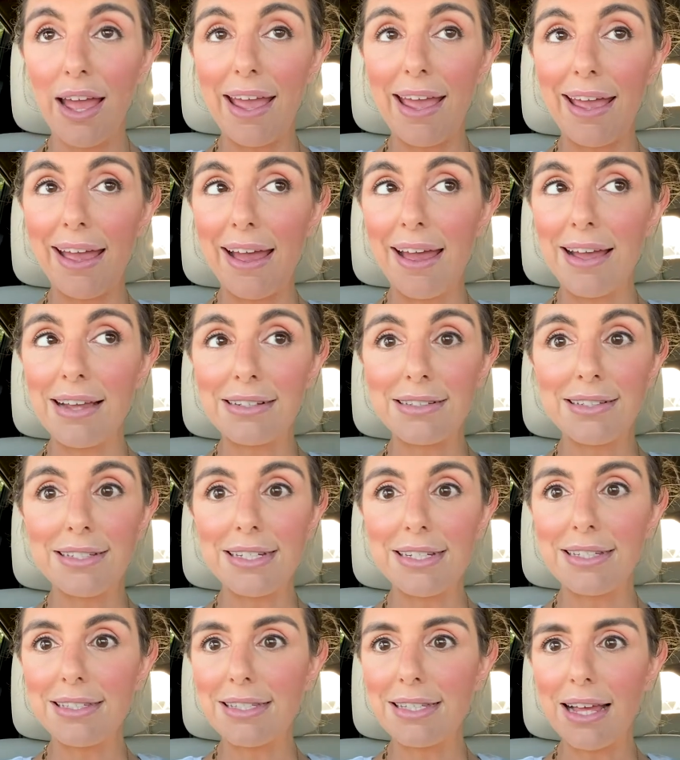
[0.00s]
and
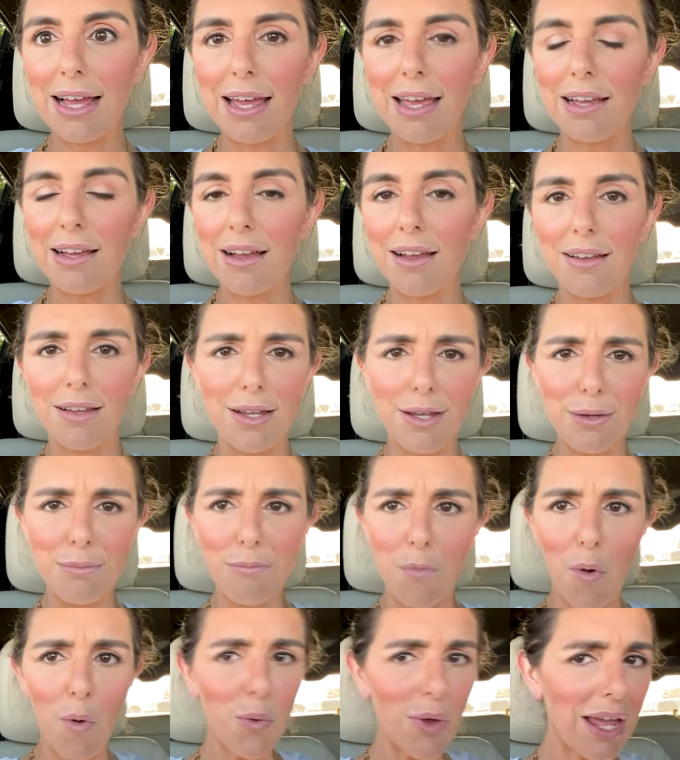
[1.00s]
it's like,
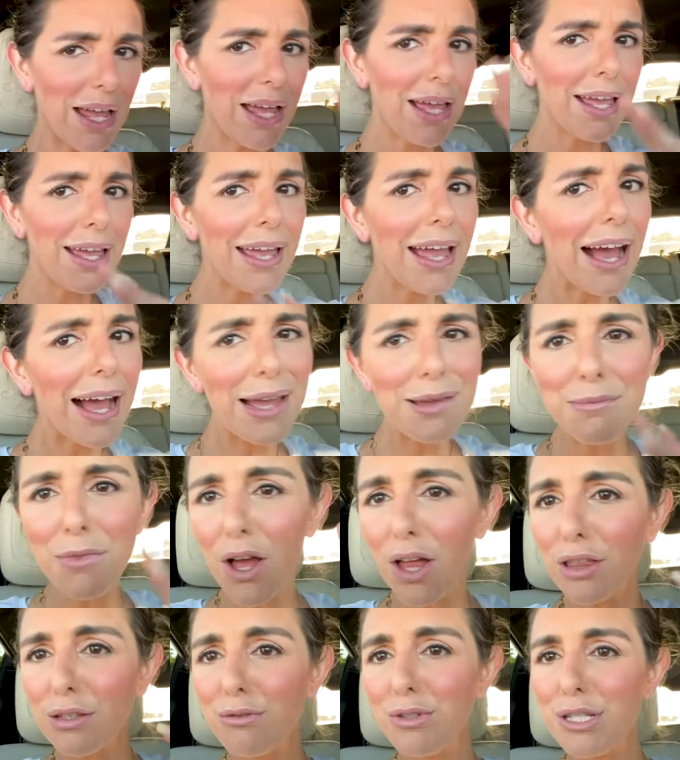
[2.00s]
okay, I'm
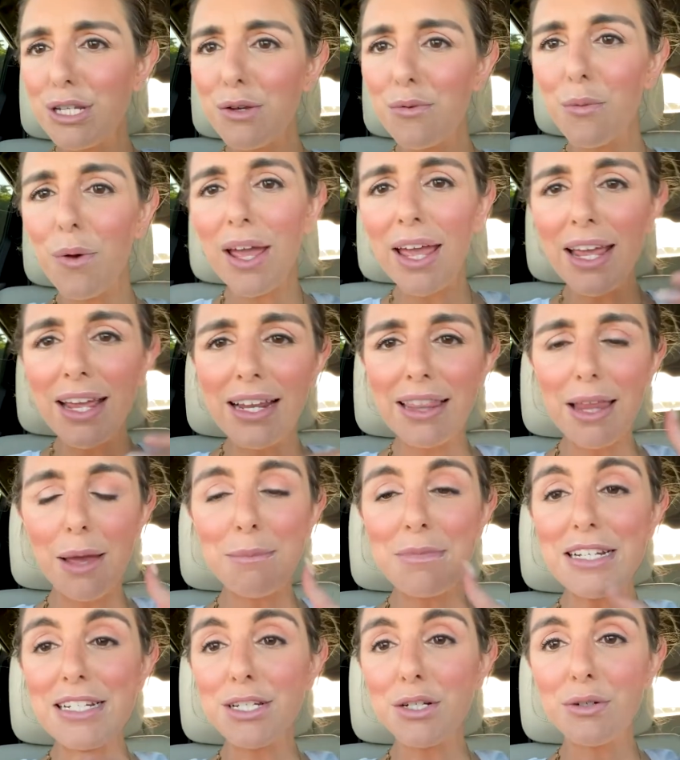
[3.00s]
not losing weight. Let
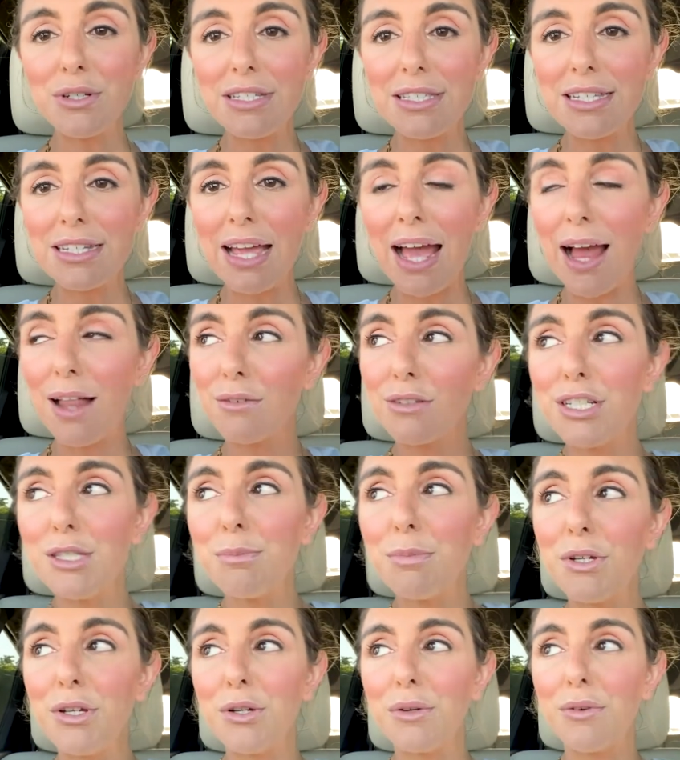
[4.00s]
me decrease the calories,
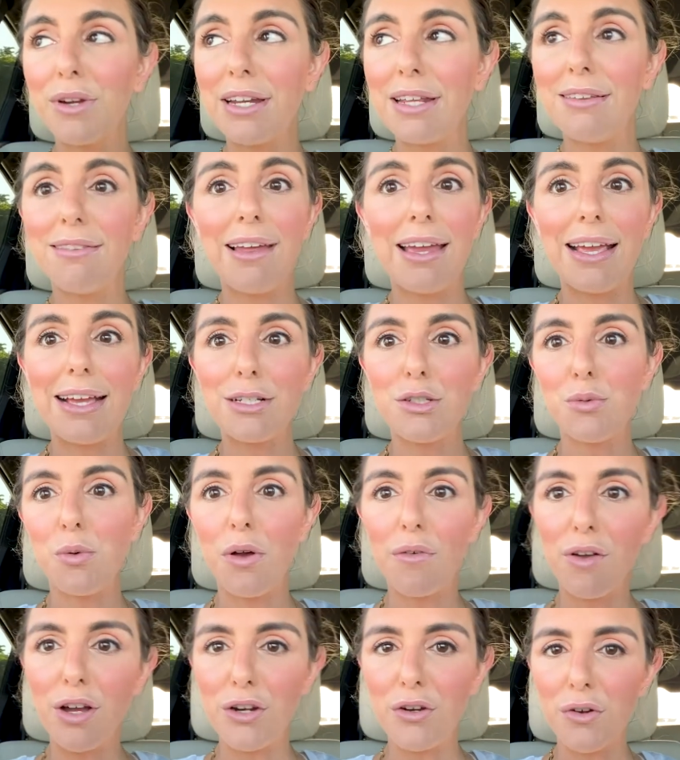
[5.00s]
but you're already like at
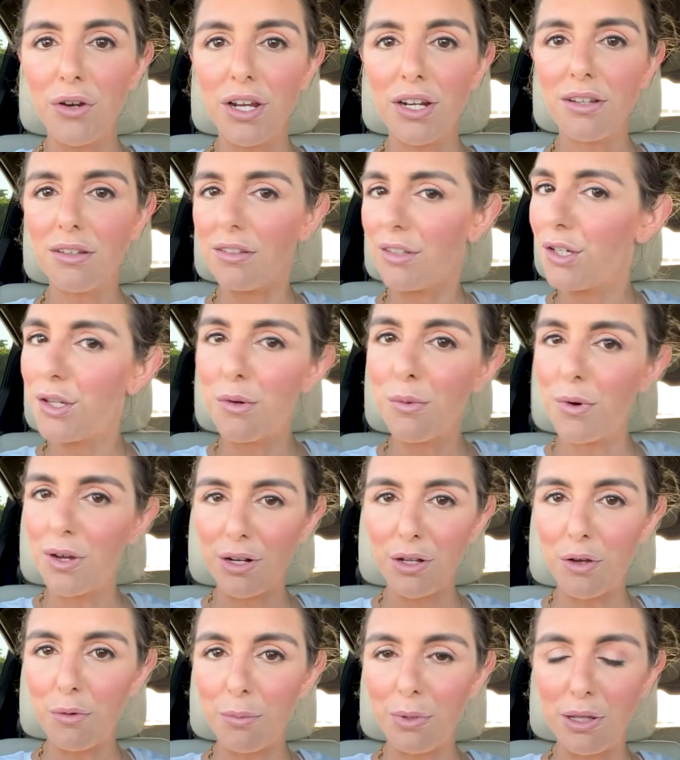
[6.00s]
1200. You don't want
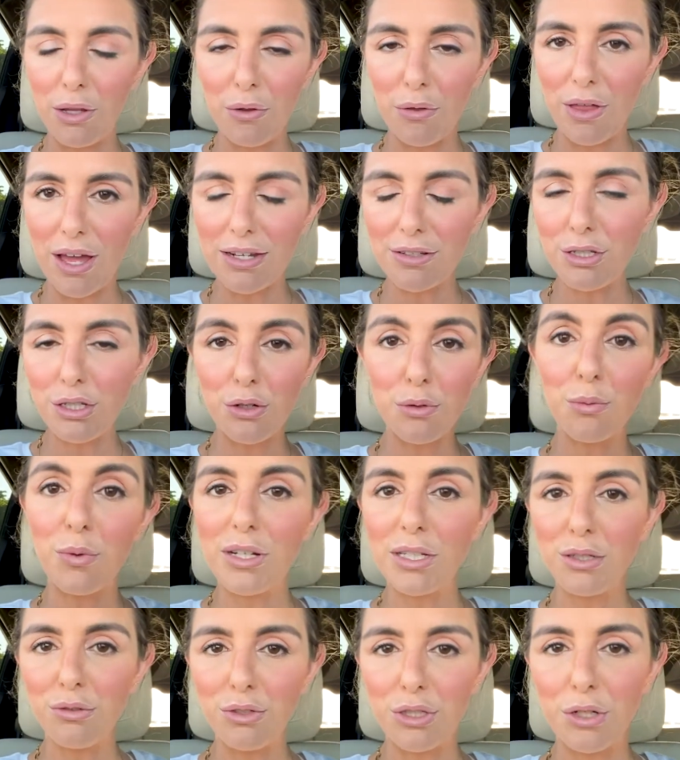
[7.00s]
to go below that. So
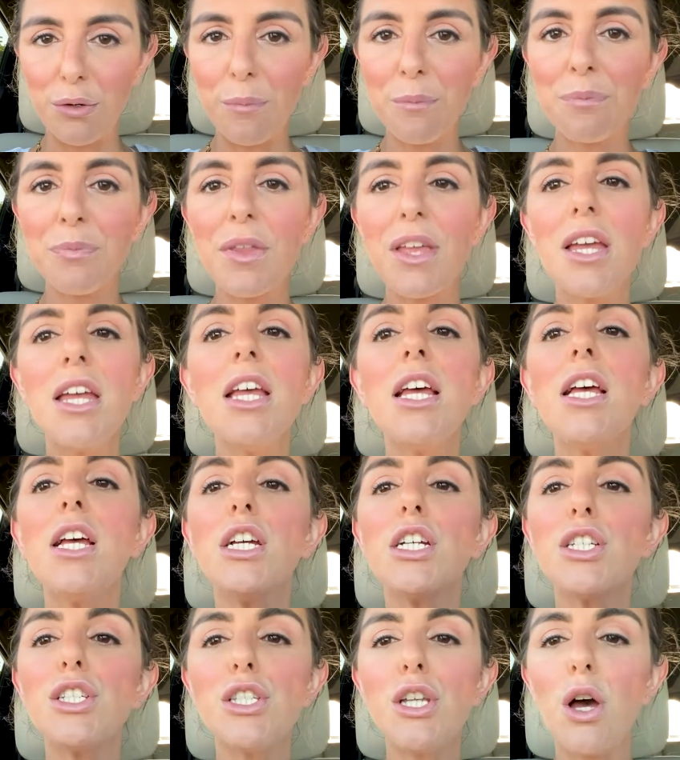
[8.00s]
what do?
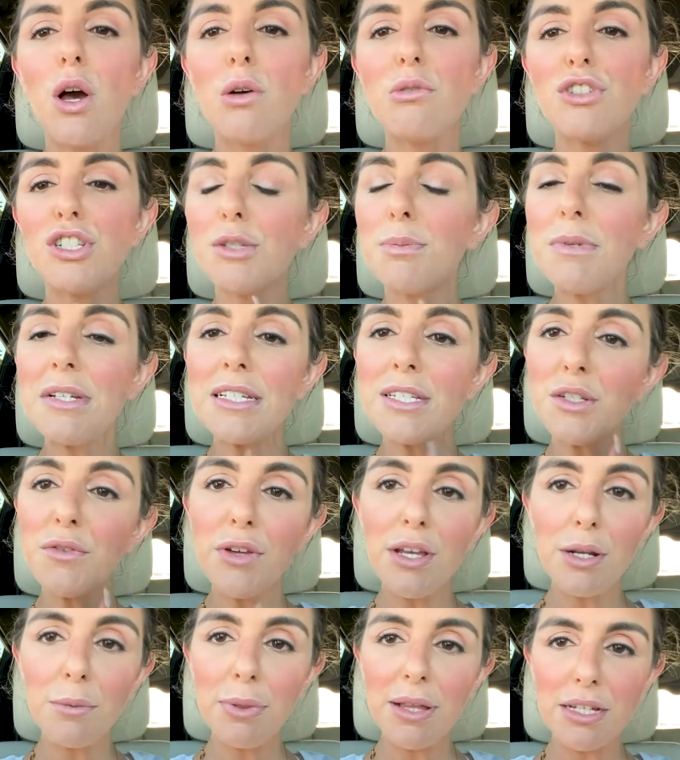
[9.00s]
So just because you've
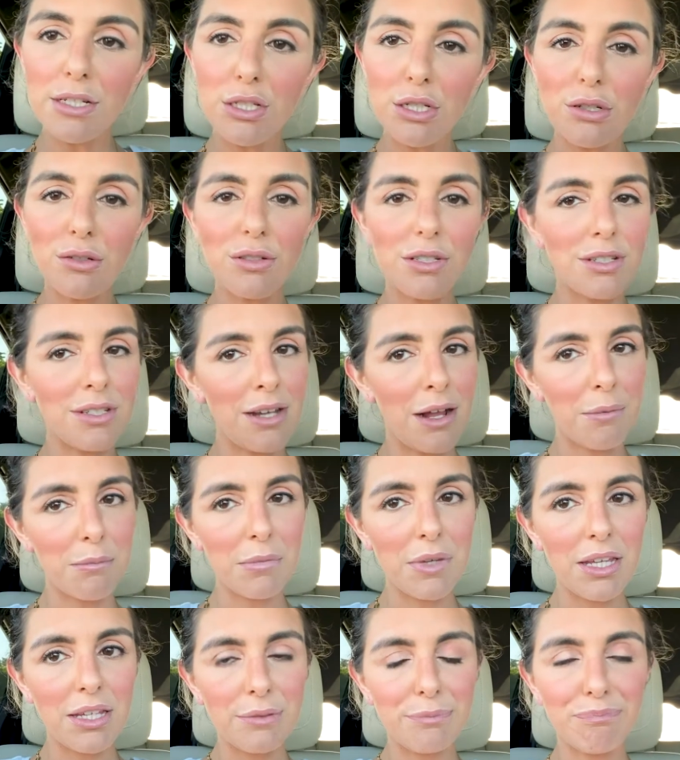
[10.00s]
hit a plateau does not
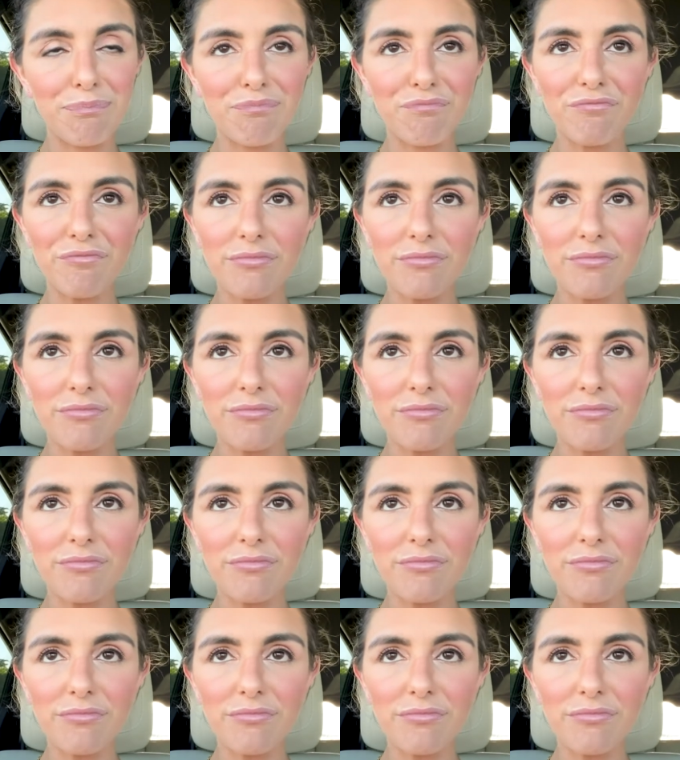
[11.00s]
mean